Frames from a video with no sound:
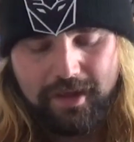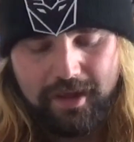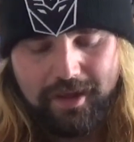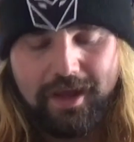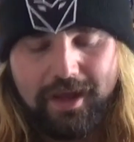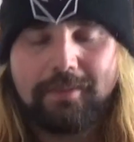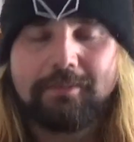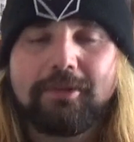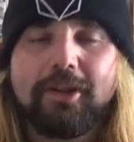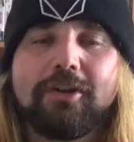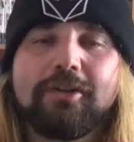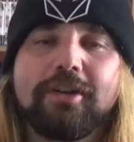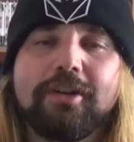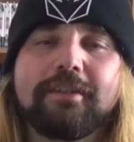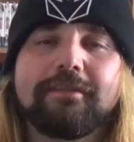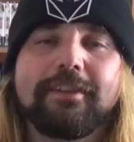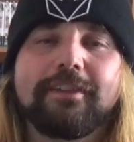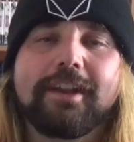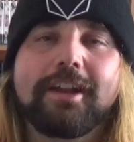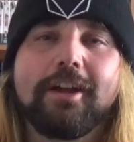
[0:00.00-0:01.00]
uploaded
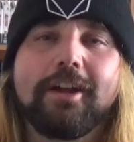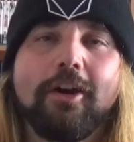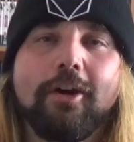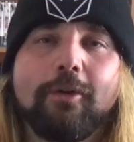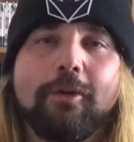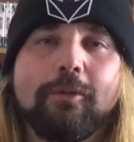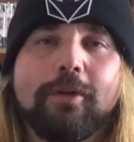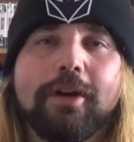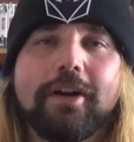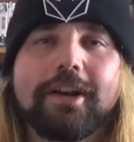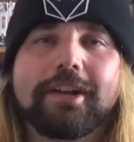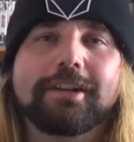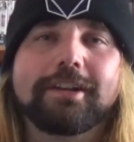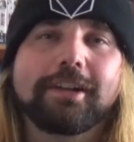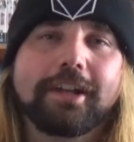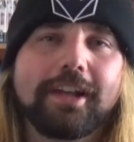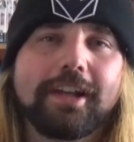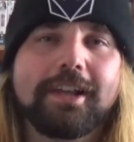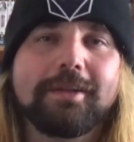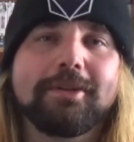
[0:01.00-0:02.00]
a video where he'd
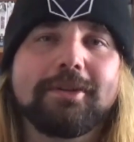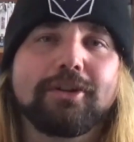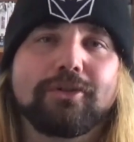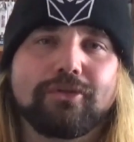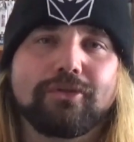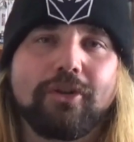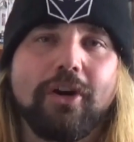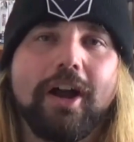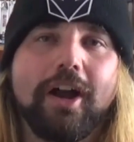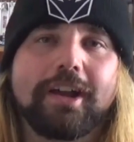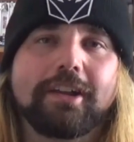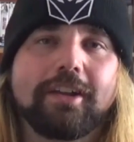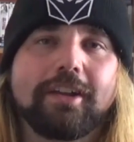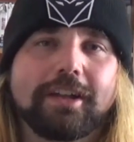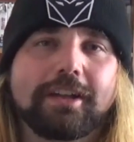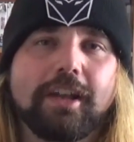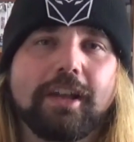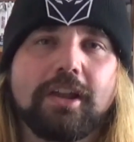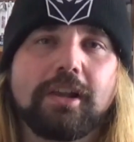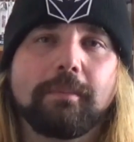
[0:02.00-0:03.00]
clearly been crying
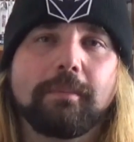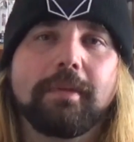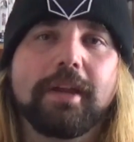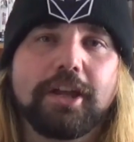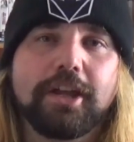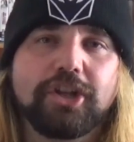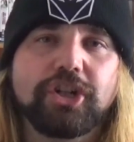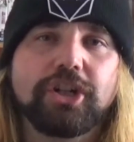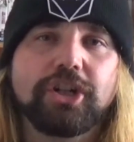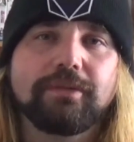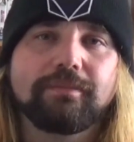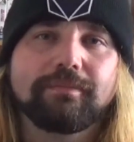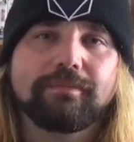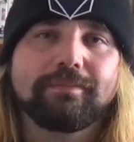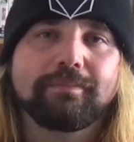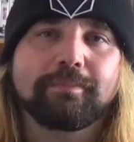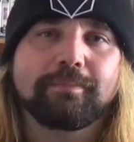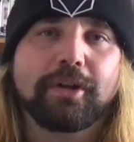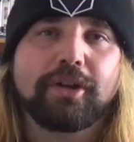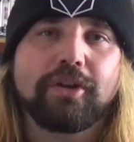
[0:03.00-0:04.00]
like a little bitch
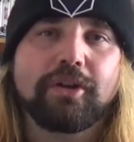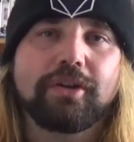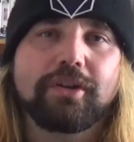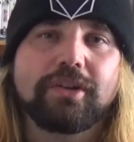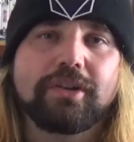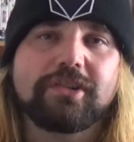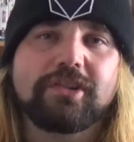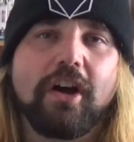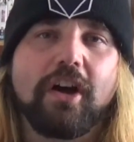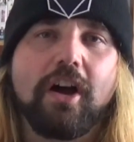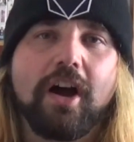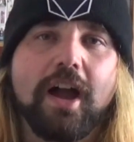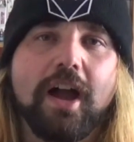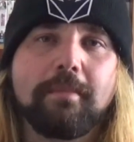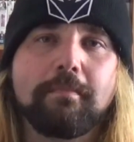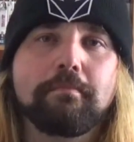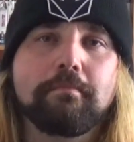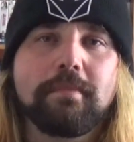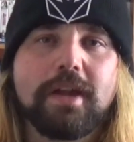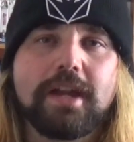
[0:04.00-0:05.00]
because
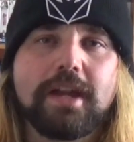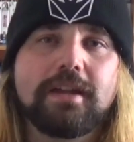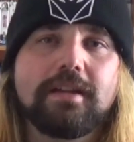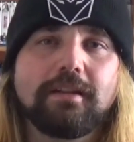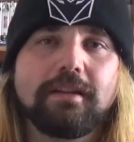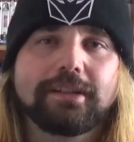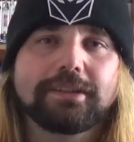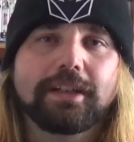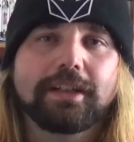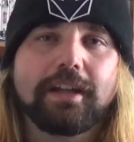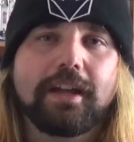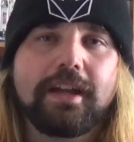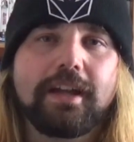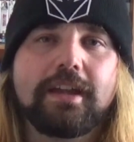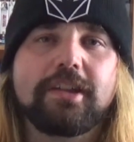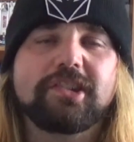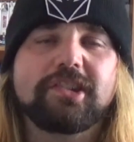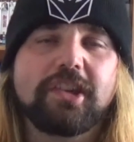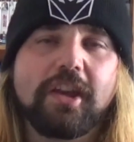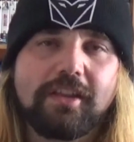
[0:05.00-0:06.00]
I'm mean. He
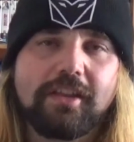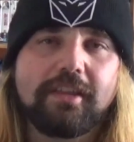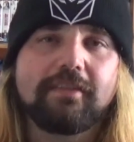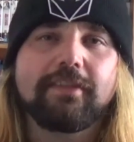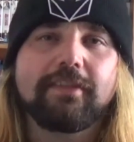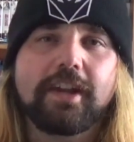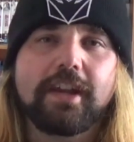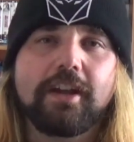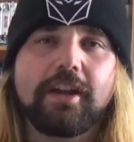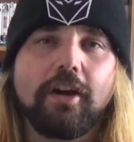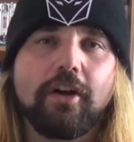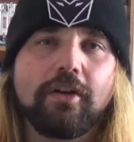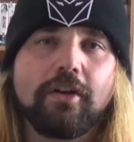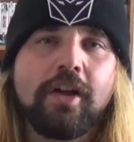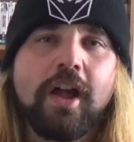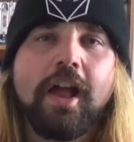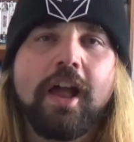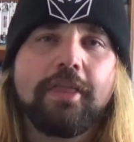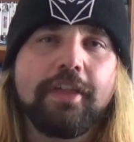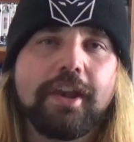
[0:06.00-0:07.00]
said in the video
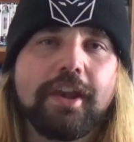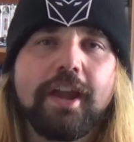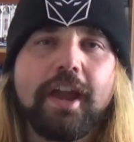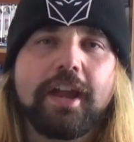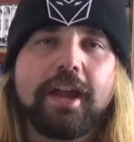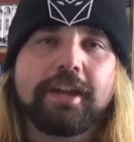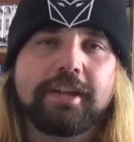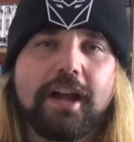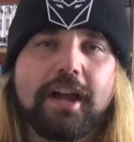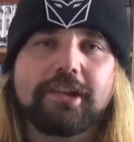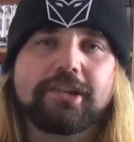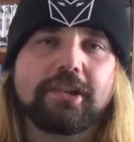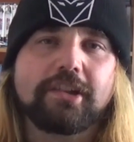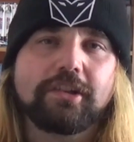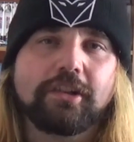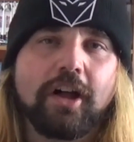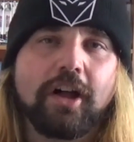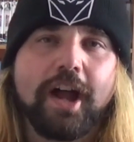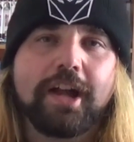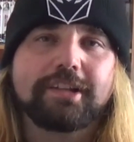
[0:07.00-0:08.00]
that he doesn't
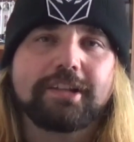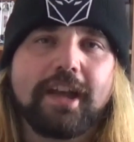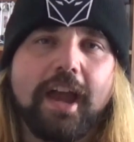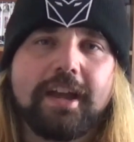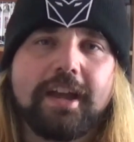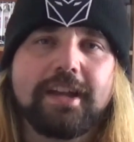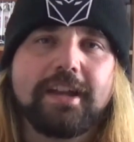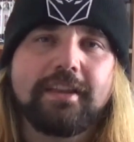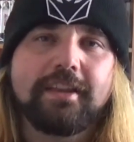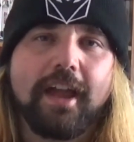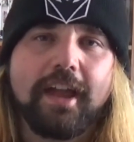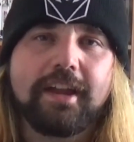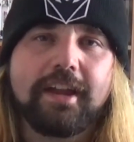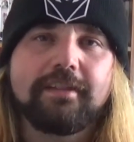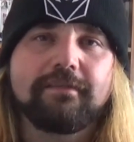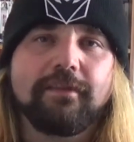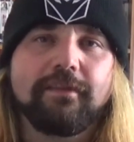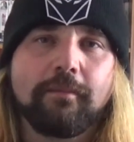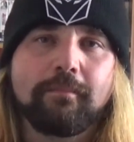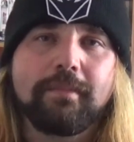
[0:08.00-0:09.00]
like taking the
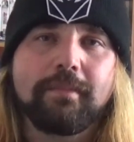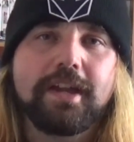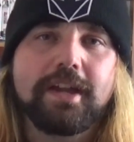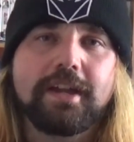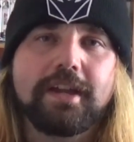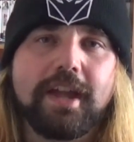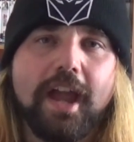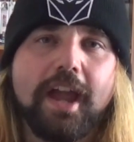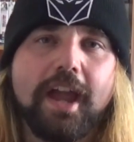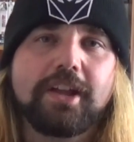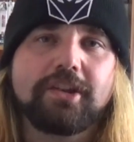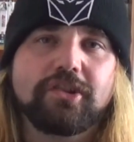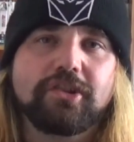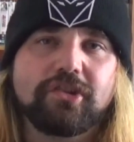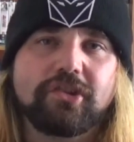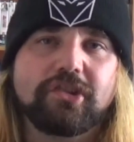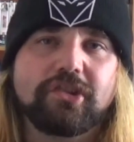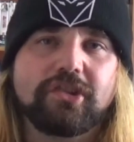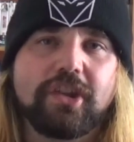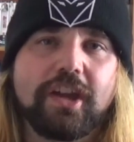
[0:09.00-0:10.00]
heat from me, Gage, and
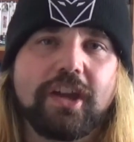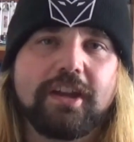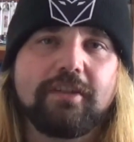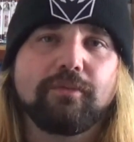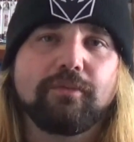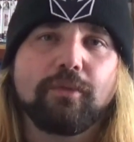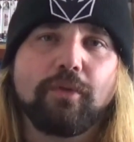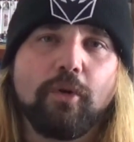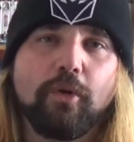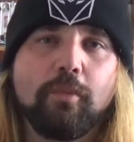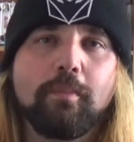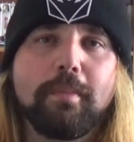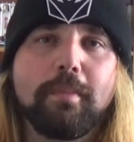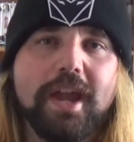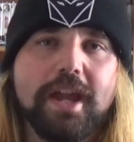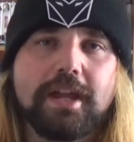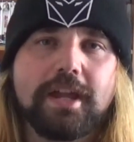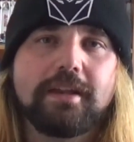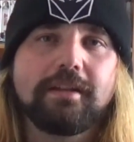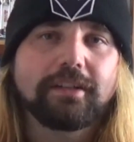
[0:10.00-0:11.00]
Steve. We're all
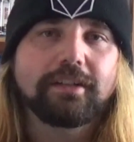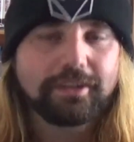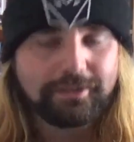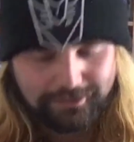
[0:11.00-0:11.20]
mean.